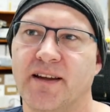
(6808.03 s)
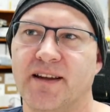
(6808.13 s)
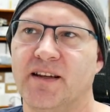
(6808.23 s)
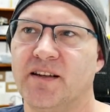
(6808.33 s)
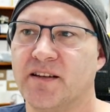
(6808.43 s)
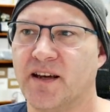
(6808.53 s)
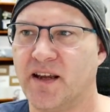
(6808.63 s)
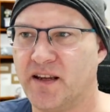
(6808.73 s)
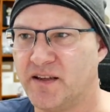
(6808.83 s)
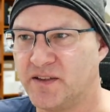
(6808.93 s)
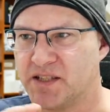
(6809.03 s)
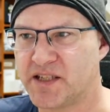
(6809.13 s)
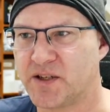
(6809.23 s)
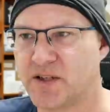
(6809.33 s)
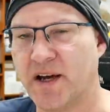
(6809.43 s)
in a
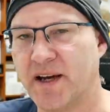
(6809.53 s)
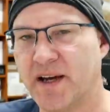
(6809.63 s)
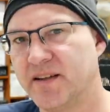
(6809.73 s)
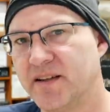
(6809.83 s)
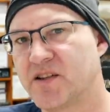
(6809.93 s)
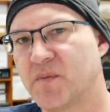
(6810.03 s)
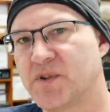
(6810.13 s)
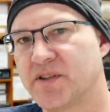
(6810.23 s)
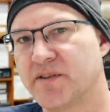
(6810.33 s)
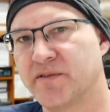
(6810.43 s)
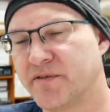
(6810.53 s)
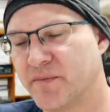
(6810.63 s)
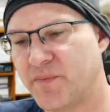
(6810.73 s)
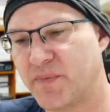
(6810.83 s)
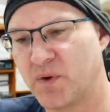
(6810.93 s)
holistic way in terms of
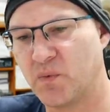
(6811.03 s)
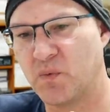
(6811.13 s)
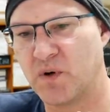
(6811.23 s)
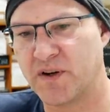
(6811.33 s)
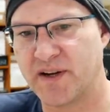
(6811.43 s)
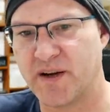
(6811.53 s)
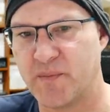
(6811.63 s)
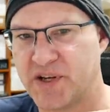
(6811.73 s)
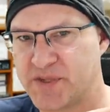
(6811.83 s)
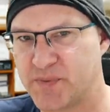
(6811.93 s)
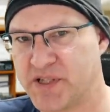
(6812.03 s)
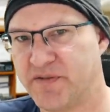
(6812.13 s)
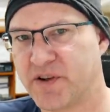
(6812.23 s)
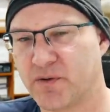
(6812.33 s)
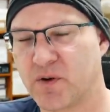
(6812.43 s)
what are my
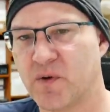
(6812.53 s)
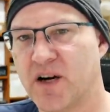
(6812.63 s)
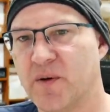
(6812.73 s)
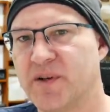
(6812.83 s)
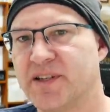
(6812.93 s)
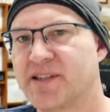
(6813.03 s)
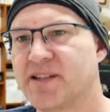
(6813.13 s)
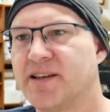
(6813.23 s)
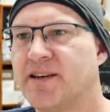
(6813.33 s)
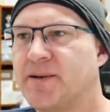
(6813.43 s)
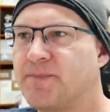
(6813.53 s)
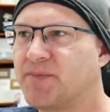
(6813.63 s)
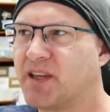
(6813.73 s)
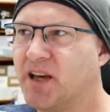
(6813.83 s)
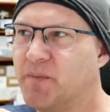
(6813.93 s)
specific requirements
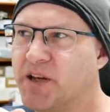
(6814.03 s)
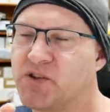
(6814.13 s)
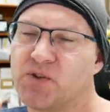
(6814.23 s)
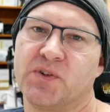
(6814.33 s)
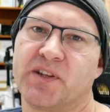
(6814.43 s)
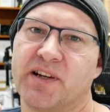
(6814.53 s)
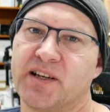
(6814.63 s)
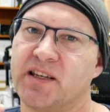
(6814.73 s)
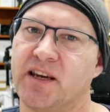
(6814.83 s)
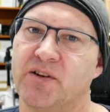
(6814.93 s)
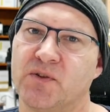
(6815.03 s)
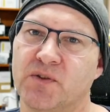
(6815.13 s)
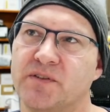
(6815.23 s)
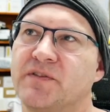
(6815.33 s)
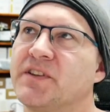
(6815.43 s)
and make sure that I get
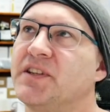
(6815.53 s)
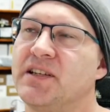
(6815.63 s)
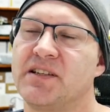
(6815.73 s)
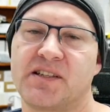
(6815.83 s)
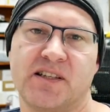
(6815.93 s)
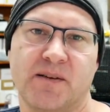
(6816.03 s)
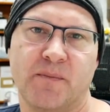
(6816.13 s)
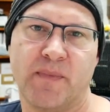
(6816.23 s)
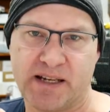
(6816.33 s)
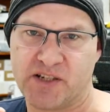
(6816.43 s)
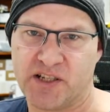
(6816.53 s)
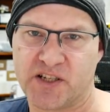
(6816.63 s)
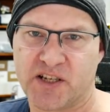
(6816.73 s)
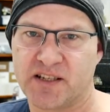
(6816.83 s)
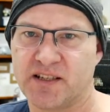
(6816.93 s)
all of the things that match
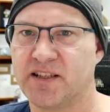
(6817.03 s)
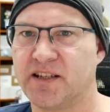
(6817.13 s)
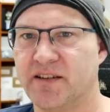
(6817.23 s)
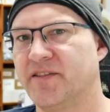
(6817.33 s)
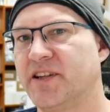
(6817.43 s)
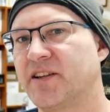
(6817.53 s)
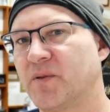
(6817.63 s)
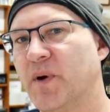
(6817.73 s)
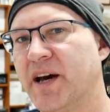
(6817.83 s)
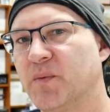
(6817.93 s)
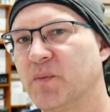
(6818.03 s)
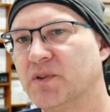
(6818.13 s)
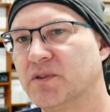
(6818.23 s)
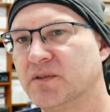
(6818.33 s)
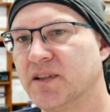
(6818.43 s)
each other, that, that are
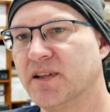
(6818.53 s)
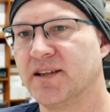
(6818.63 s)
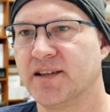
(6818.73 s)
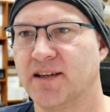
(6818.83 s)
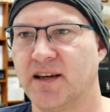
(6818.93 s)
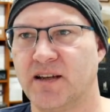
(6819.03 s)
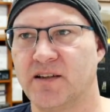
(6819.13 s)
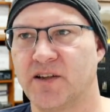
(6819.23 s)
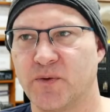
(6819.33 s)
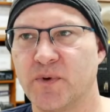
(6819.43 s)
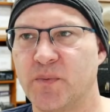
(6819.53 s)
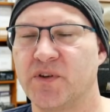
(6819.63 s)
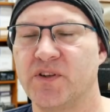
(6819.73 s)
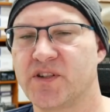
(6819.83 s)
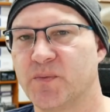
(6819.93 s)
compatible and that are
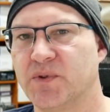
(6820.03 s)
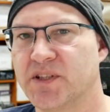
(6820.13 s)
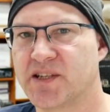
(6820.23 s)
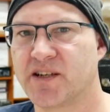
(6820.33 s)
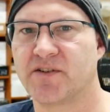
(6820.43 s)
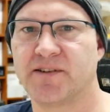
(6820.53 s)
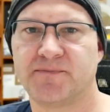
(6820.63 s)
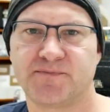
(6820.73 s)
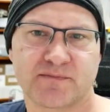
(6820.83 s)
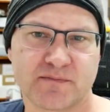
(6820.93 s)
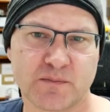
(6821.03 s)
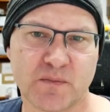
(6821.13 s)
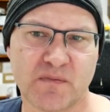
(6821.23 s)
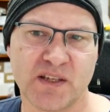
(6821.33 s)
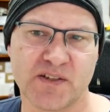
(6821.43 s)
reproducible, etc.
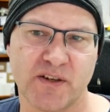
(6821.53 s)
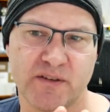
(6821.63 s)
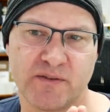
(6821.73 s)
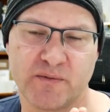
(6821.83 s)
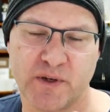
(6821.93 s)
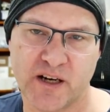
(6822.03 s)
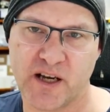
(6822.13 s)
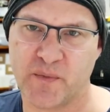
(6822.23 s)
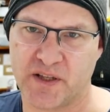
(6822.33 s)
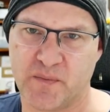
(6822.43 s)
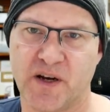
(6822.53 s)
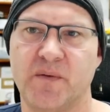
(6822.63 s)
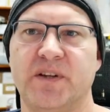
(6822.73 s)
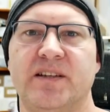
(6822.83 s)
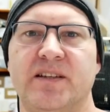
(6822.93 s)
So where I am at the moment